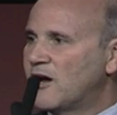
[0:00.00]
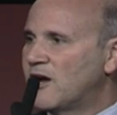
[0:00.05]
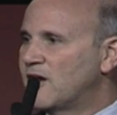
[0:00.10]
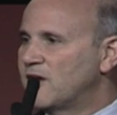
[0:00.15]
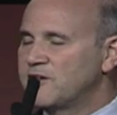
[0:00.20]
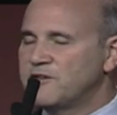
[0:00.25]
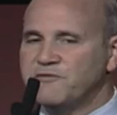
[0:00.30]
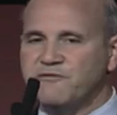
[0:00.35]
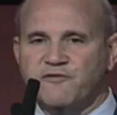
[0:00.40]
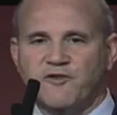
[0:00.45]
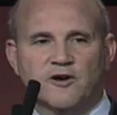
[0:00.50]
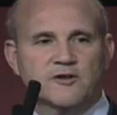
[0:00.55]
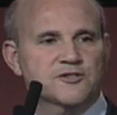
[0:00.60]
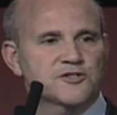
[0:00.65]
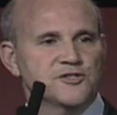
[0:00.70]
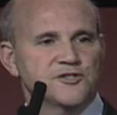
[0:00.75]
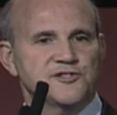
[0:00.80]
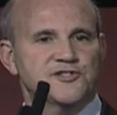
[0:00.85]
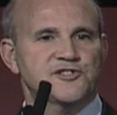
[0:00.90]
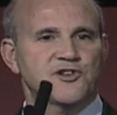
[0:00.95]
He
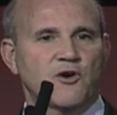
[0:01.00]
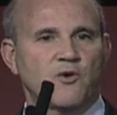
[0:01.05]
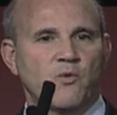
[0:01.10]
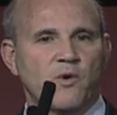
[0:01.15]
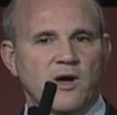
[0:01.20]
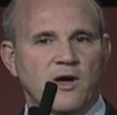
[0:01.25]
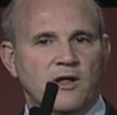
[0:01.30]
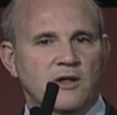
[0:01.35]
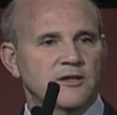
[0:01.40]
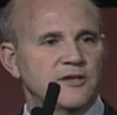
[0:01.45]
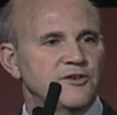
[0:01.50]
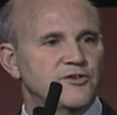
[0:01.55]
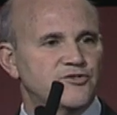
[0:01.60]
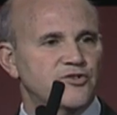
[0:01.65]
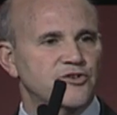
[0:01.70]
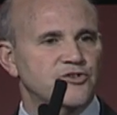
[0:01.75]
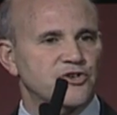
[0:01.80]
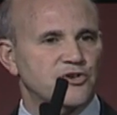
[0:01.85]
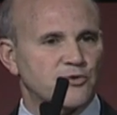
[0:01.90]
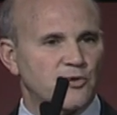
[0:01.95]
functions so well. He's
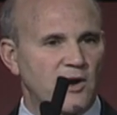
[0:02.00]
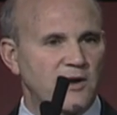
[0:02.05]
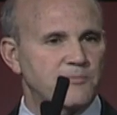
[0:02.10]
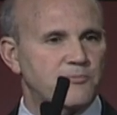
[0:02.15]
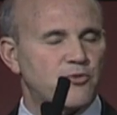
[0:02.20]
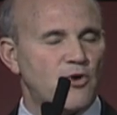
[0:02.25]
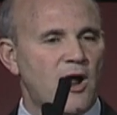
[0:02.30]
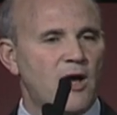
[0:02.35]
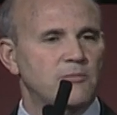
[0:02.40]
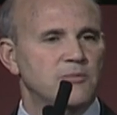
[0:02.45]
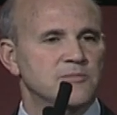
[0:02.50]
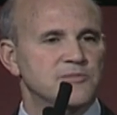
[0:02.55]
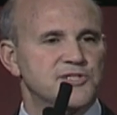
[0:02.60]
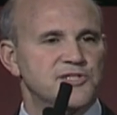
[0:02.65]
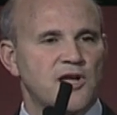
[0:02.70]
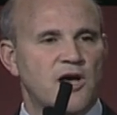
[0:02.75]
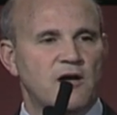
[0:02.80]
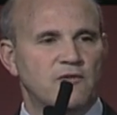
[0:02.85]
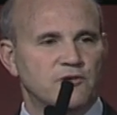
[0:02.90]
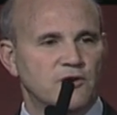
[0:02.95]
such a great problem
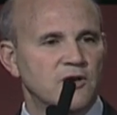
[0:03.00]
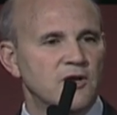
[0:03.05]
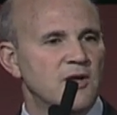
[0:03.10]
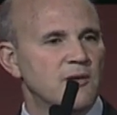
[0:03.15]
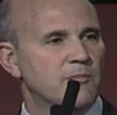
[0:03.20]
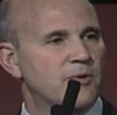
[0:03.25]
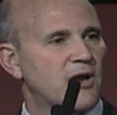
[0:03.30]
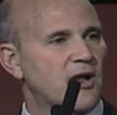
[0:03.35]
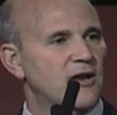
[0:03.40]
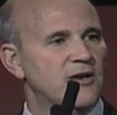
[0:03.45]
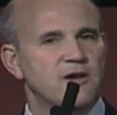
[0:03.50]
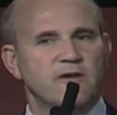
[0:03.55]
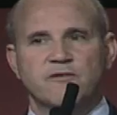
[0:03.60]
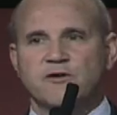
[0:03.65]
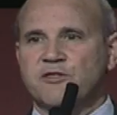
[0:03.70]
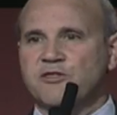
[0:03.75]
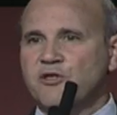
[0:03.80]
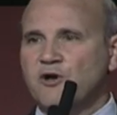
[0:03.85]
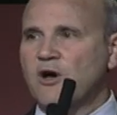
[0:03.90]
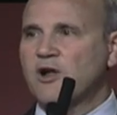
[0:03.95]
solver, but I never
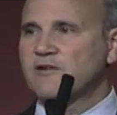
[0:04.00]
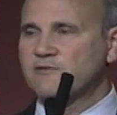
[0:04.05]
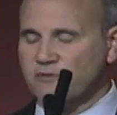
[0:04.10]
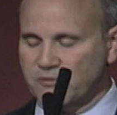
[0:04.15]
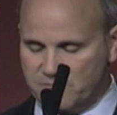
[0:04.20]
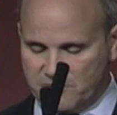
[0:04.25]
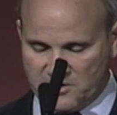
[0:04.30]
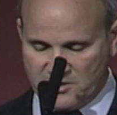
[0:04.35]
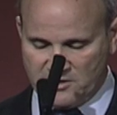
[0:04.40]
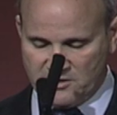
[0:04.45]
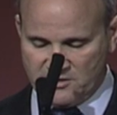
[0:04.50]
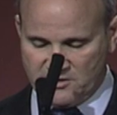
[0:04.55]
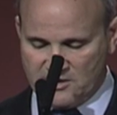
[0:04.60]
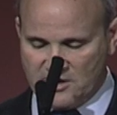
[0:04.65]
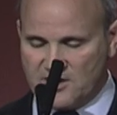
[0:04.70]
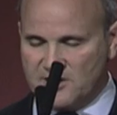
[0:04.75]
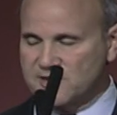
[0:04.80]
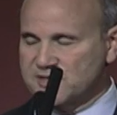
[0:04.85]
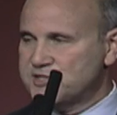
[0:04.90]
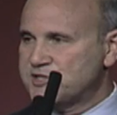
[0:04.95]
thought of him
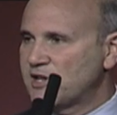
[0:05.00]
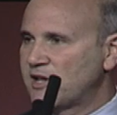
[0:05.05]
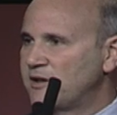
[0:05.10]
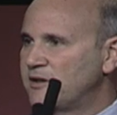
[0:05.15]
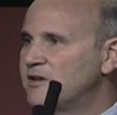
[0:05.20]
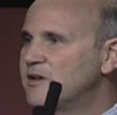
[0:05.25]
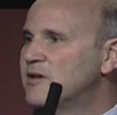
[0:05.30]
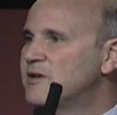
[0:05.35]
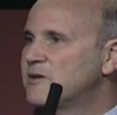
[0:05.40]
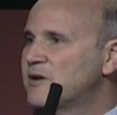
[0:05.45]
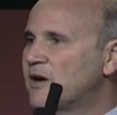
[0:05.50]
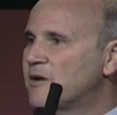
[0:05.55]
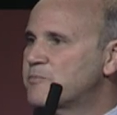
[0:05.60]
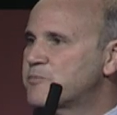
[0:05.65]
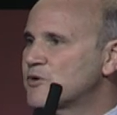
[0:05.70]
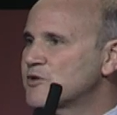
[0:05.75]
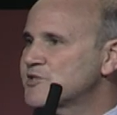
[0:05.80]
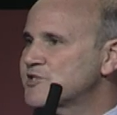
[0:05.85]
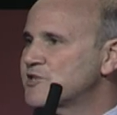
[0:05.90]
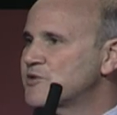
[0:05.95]
as a
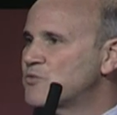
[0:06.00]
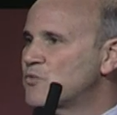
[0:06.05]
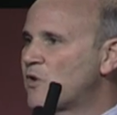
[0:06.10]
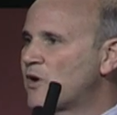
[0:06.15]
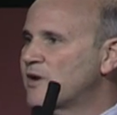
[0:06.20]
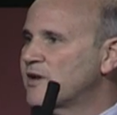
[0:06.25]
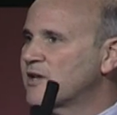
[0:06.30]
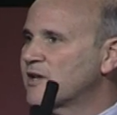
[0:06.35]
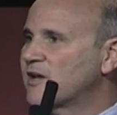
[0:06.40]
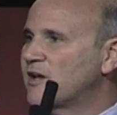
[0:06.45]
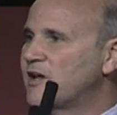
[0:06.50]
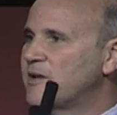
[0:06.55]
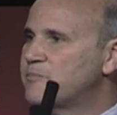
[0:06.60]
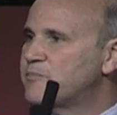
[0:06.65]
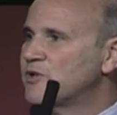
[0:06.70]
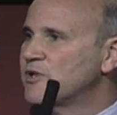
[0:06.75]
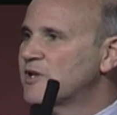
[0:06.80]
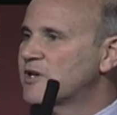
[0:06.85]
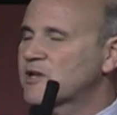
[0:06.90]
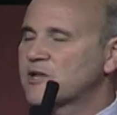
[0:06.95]
person running a
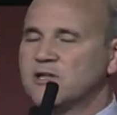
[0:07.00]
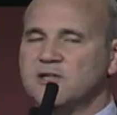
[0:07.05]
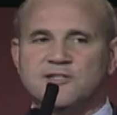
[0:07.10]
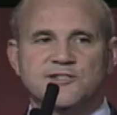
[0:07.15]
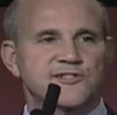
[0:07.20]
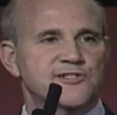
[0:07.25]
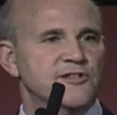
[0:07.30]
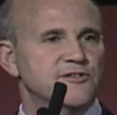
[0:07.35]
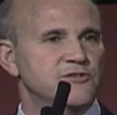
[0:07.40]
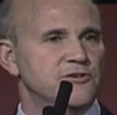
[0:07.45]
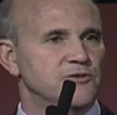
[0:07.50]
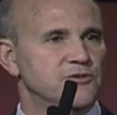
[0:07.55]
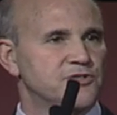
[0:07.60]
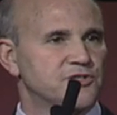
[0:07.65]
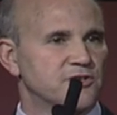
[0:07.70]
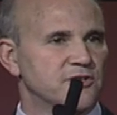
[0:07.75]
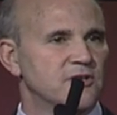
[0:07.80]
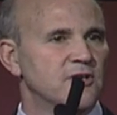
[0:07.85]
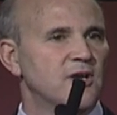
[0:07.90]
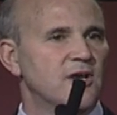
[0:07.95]
political
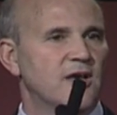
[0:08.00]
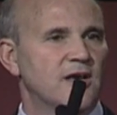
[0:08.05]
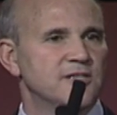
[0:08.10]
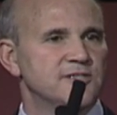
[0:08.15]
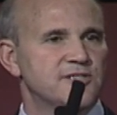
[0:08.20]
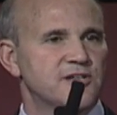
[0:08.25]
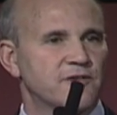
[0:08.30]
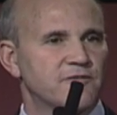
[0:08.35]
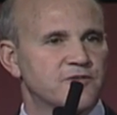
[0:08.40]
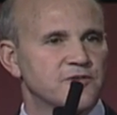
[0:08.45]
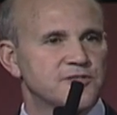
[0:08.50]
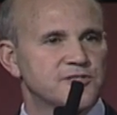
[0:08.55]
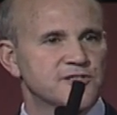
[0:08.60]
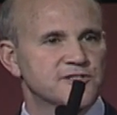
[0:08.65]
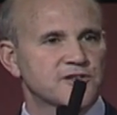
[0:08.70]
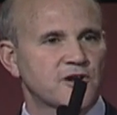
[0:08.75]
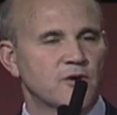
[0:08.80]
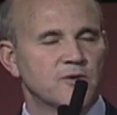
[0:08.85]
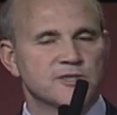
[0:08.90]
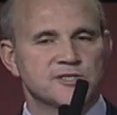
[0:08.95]
institution, and San
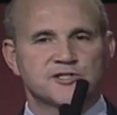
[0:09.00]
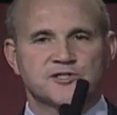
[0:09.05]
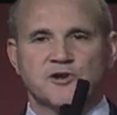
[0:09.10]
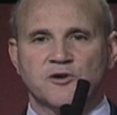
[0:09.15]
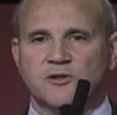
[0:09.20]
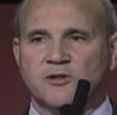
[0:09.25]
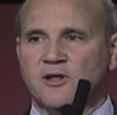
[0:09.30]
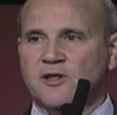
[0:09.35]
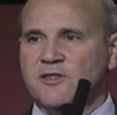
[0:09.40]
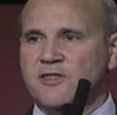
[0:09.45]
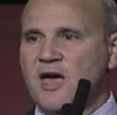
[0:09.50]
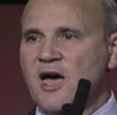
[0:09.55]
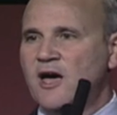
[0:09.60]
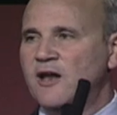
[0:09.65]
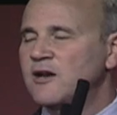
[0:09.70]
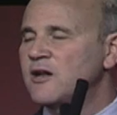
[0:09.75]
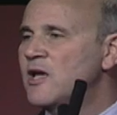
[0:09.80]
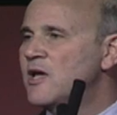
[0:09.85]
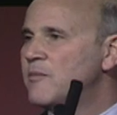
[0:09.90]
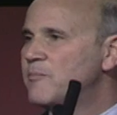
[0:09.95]
Francisco is certainly that.
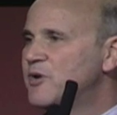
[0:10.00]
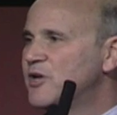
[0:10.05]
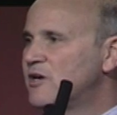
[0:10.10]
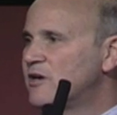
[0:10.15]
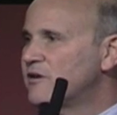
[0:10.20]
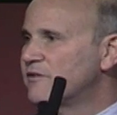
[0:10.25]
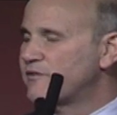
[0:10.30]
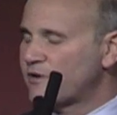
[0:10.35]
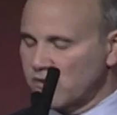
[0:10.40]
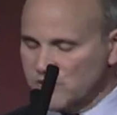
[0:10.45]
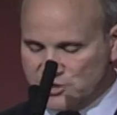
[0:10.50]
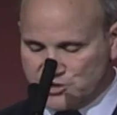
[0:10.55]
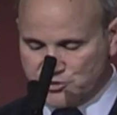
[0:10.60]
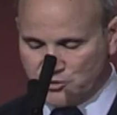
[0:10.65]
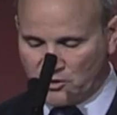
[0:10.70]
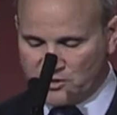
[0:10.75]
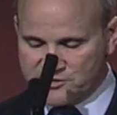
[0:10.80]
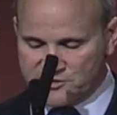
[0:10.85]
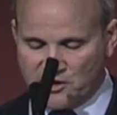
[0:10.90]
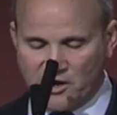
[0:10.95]
But in a very
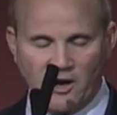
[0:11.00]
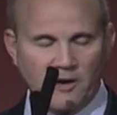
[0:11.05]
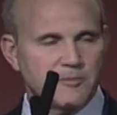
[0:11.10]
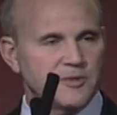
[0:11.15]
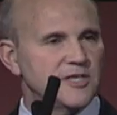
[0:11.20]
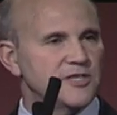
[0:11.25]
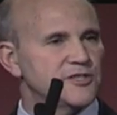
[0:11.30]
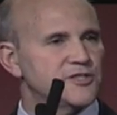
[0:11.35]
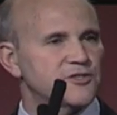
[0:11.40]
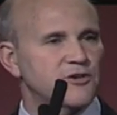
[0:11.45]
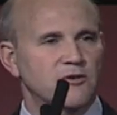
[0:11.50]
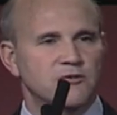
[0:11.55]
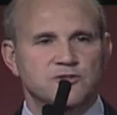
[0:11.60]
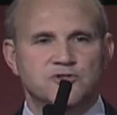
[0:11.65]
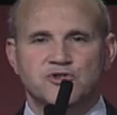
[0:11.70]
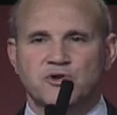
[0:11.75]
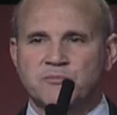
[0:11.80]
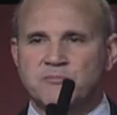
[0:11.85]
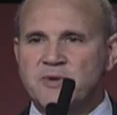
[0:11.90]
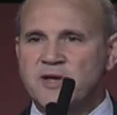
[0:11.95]
short time, he's shown
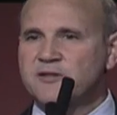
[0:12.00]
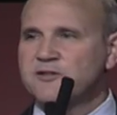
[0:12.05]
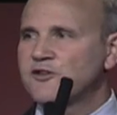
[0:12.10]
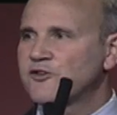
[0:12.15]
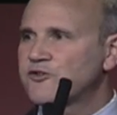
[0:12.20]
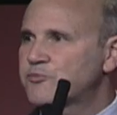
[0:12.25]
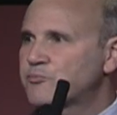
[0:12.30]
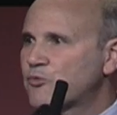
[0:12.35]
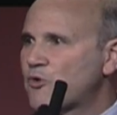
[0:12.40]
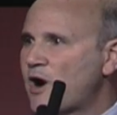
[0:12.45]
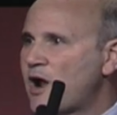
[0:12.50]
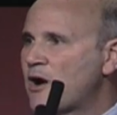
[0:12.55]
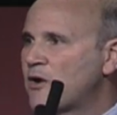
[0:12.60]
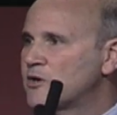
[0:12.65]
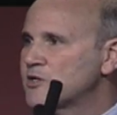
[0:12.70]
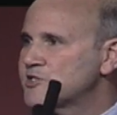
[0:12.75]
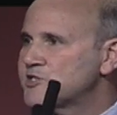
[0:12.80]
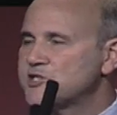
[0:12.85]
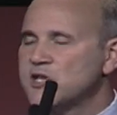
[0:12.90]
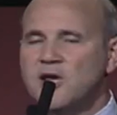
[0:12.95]
tremendous
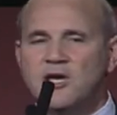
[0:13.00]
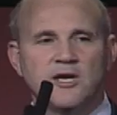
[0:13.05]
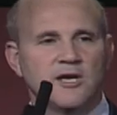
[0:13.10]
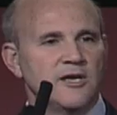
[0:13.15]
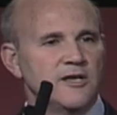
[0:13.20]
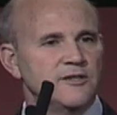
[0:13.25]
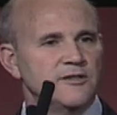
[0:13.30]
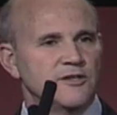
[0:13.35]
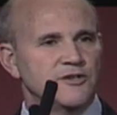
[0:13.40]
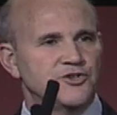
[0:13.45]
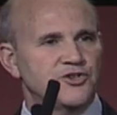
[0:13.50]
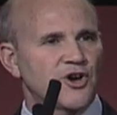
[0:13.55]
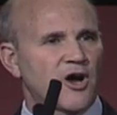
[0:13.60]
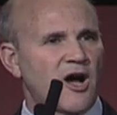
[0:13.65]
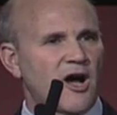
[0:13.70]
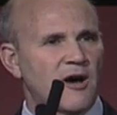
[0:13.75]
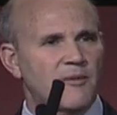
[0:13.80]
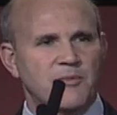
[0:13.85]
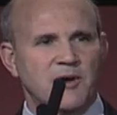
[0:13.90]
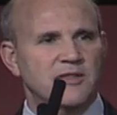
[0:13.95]
prowess in the
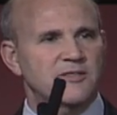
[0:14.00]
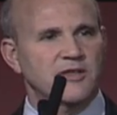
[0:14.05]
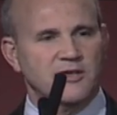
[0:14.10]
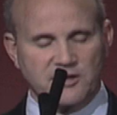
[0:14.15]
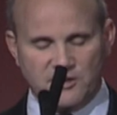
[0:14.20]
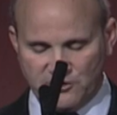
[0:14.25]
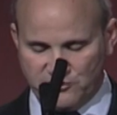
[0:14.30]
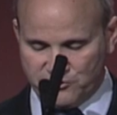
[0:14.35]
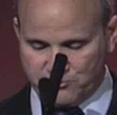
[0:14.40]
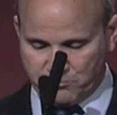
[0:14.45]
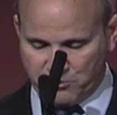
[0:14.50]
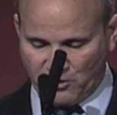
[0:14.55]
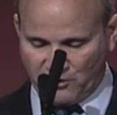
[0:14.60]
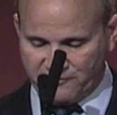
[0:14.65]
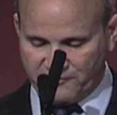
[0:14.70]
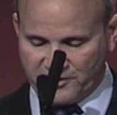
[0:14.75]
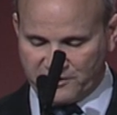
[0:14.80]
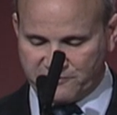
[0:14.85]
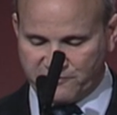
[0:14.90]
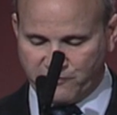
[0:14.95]
job. I think he's
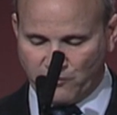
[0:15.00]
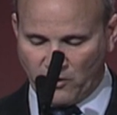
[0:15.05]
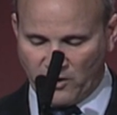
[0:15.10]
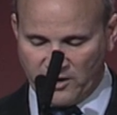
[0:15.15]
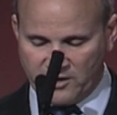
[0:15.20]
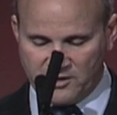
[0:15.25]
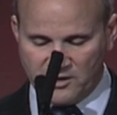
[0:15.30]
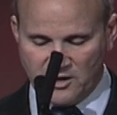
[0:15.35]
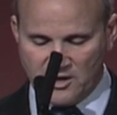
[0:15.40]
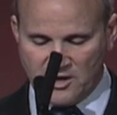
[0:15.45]
perfect for it.